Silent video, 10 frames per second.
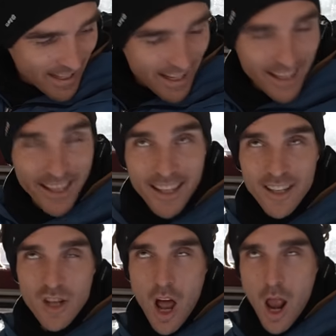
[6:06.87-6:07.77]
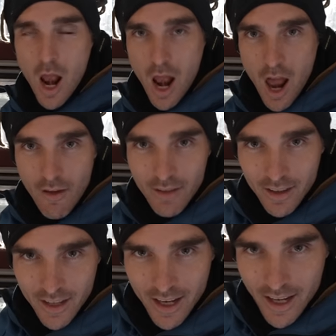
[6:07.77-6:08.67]
Callie is loving
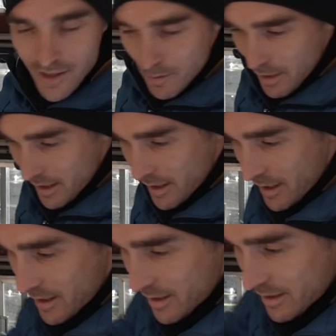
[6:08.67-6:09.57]
the electric blanket.